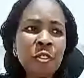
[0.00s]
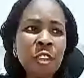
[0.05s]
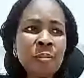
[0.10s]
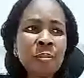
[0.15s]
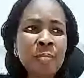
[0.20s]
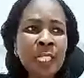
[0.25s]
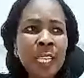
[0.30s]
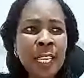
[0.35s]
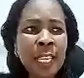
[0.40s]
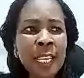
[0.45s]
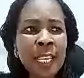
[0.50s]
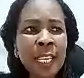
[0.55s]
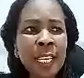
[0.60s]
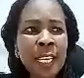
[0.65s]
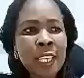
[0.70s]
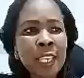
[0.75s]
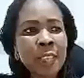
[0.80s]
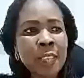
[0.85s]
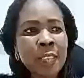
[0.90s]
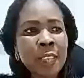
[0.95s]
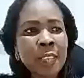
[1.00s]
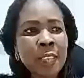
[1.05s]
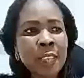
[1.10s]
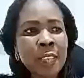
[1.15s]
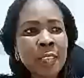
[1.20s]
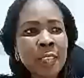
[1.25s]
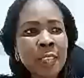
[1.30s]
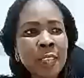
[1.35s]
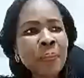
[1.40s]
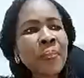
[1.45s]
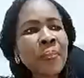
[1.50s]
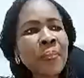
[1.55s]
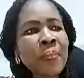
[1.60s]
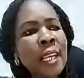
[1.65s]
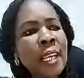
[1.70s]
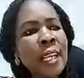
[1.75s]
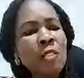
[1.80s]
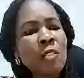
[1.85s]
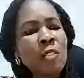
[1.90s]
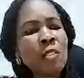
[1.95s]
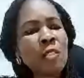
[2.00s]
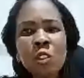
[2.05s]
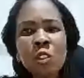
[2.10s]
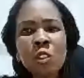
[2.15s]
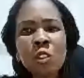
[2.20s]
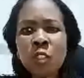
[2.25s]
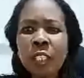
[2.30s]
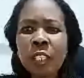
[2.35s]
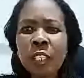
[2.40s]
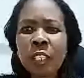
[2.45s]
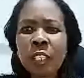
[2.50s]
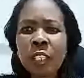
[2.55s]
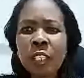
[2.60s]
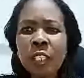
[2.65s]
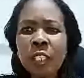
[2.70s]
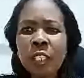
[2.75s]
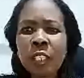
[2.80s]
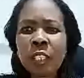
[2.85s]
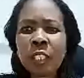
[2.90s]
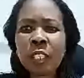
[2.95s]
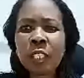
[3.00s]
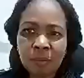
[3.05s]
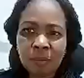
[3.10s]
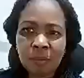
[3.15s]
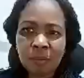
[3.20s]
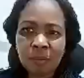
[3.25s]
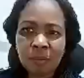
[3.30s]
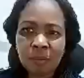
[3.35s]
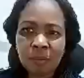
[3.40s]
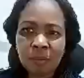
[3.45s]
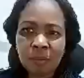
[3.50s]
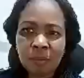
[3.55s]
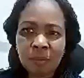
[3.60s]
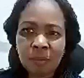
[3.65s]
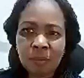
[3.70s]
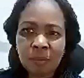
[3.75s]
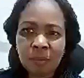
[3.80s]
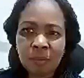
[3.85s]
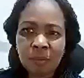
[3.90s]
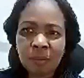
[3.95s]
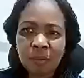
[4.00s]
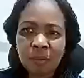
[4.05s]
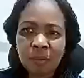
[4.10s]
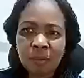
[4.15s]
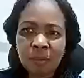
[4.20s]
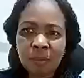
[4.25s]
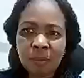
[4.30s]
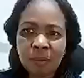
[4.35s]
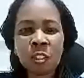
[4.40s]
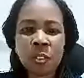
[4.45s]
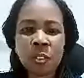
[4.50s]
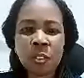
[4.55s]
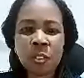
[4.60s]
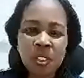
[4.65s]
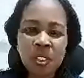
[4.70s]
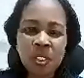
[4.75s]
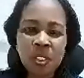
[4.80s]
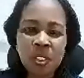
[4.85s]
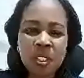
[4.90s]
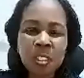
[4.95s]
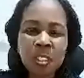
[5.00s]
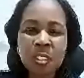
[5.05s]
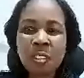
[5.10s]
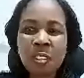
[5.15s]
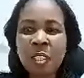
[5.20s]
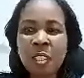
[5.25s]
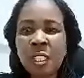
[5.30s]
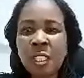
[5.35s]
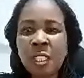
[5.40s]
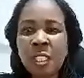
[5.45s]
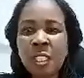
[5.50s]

From there, I went to GIMPA. I wanted to continue